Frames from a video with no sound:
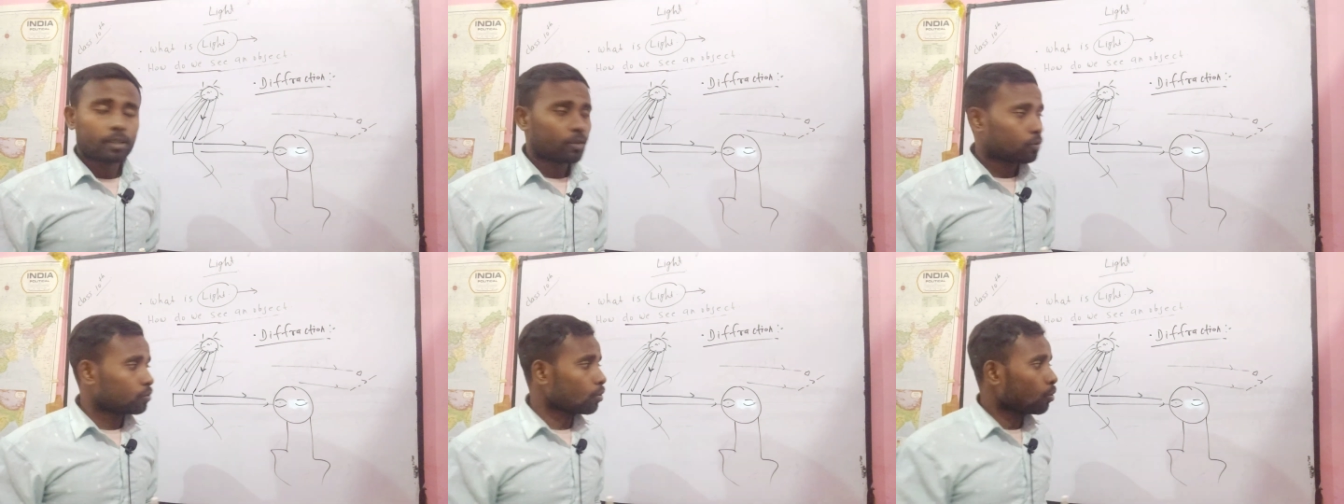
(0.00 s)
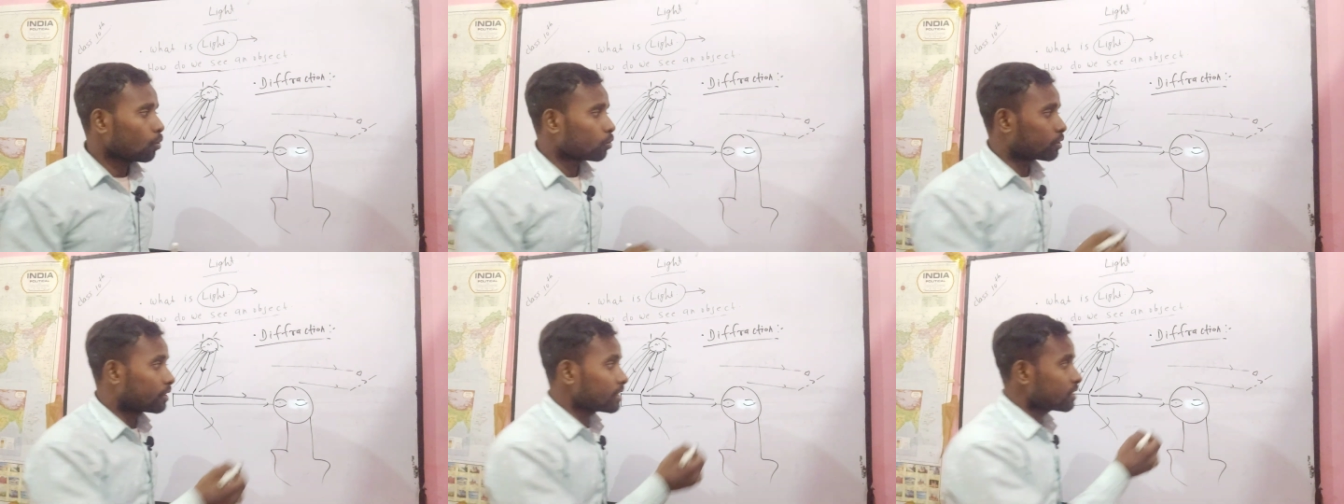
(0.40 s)

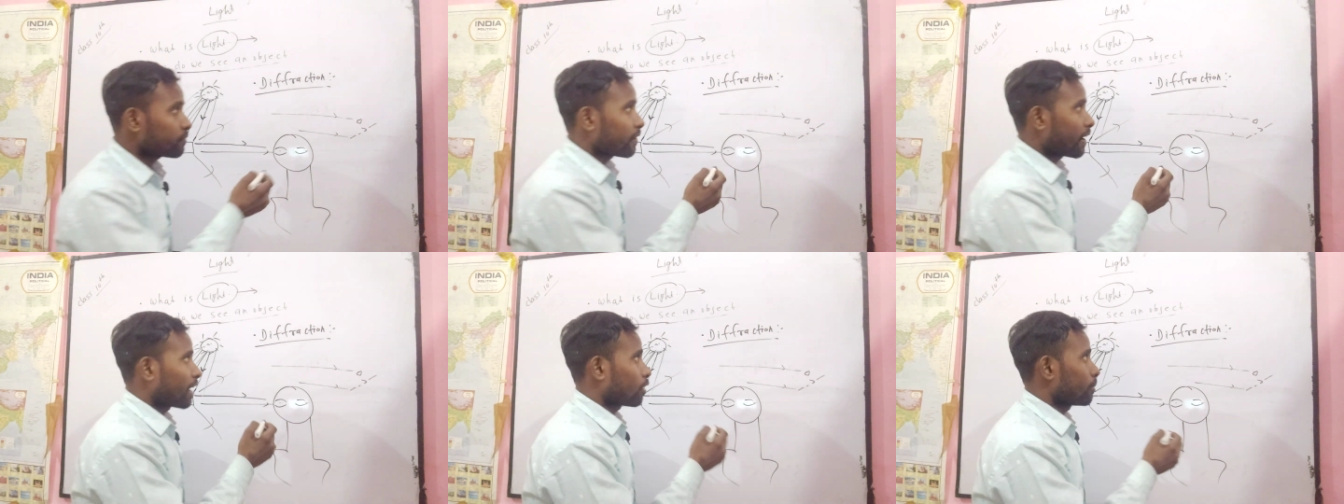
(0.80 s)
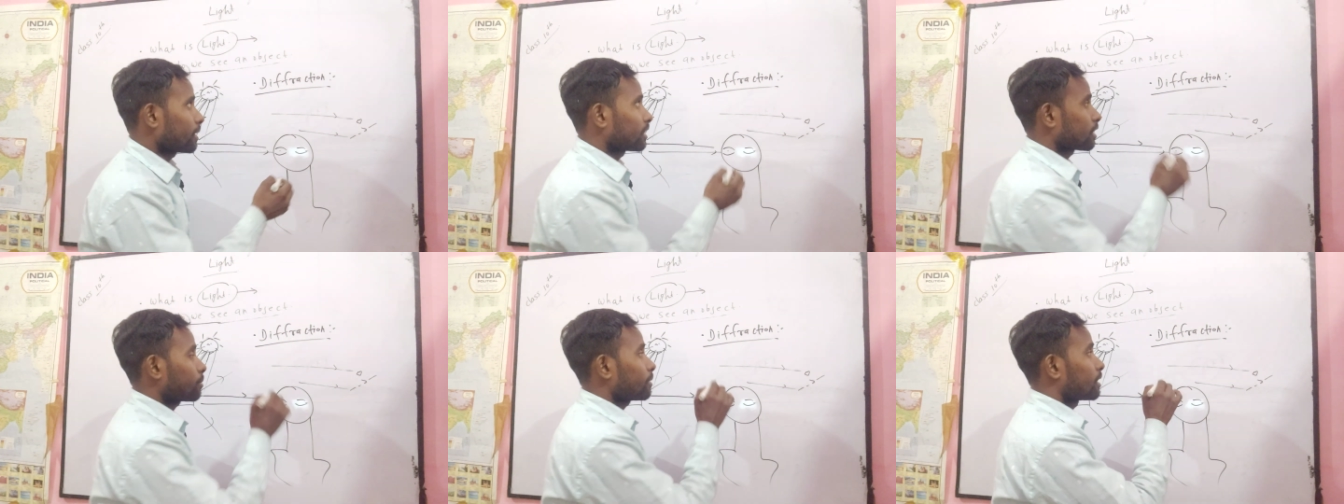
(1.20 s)
So this
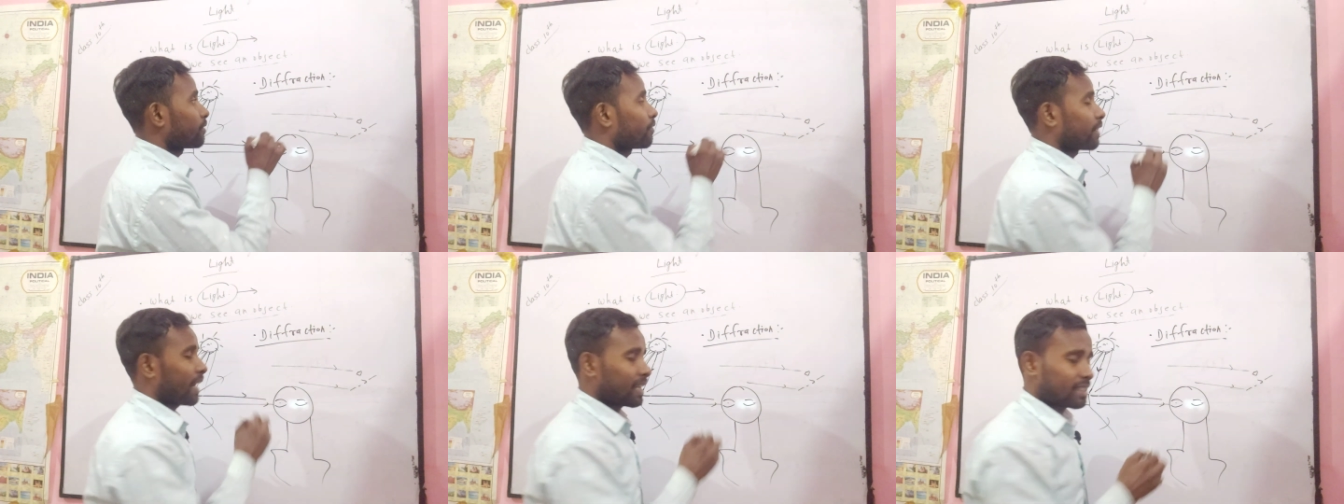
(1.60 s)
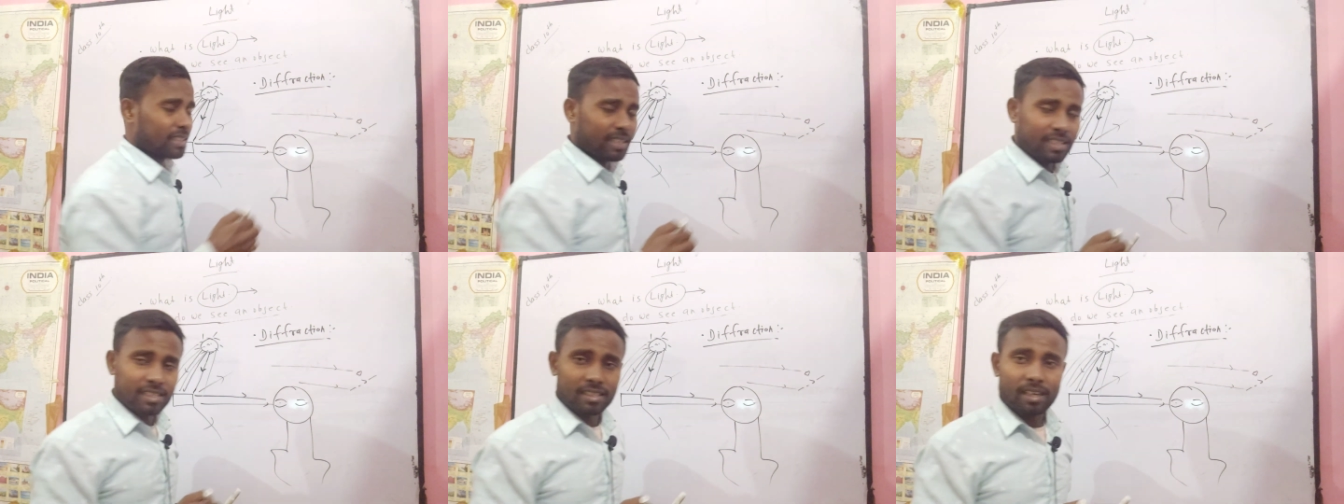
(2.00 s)
phenomenon, that means
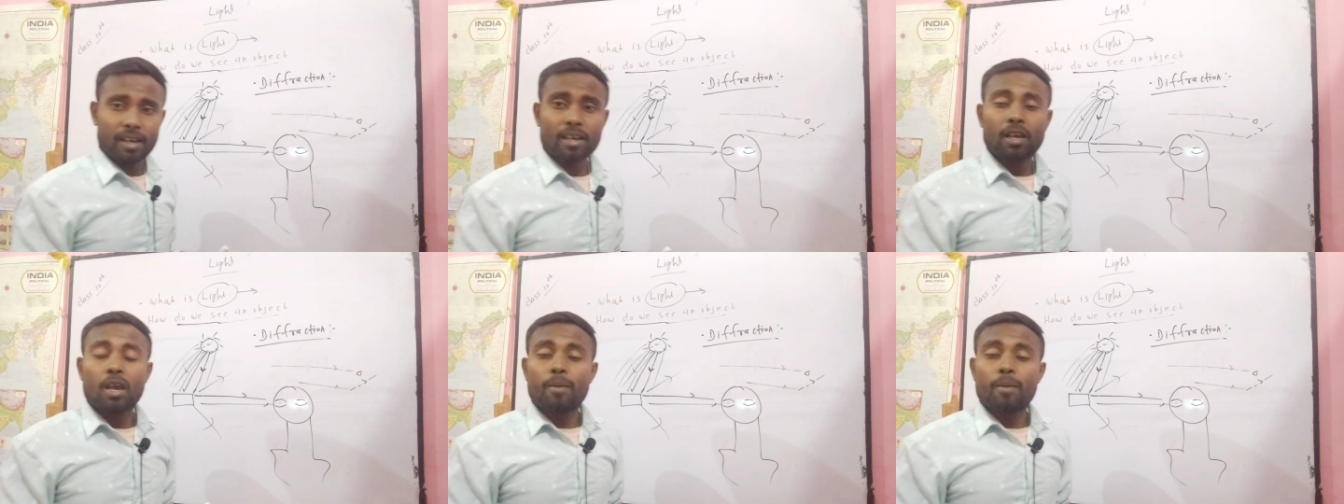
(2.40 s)
diffraction, is the